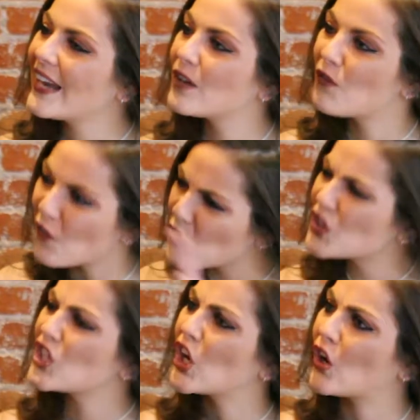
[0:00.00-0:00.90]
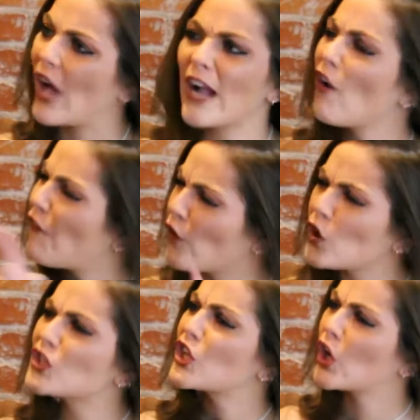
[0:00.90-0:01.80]
That is full circle. I have a
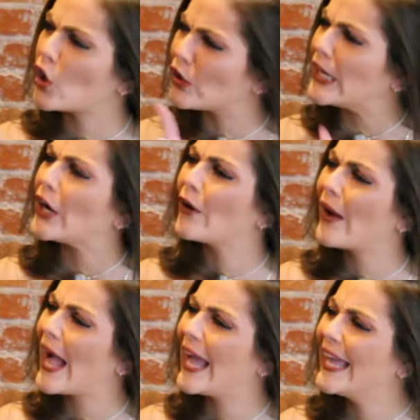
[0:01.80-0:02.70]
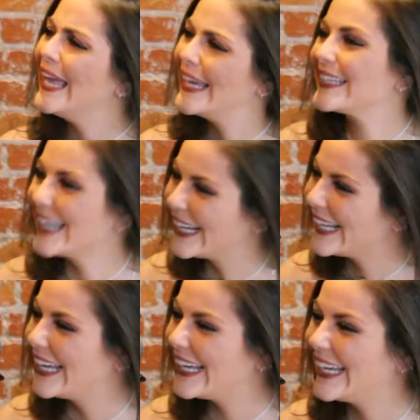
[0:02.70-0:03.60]
full circle here.
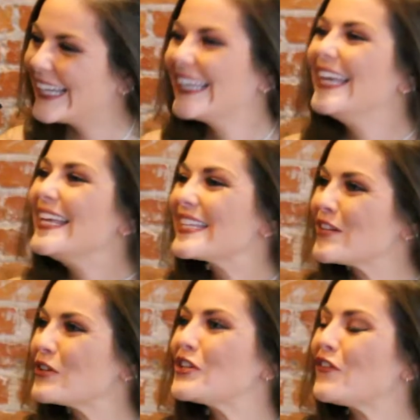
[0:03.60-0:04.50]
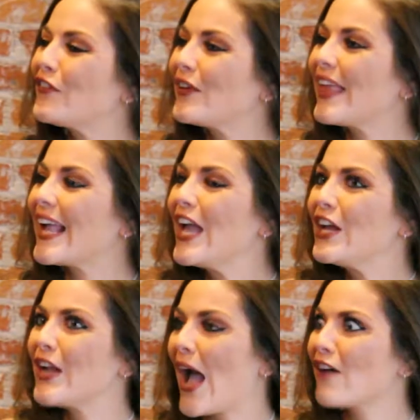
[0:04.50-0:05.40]
Okay. So do you feel like
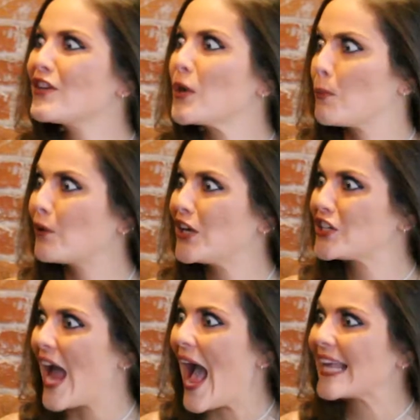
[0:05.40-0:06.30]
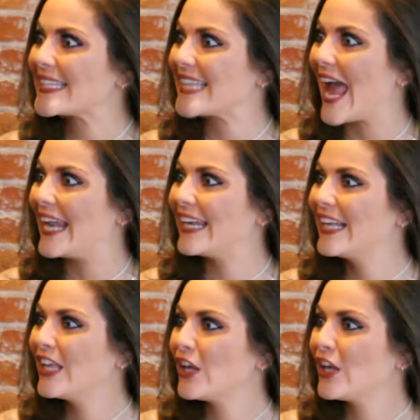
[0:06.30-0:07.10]
now having a British accent?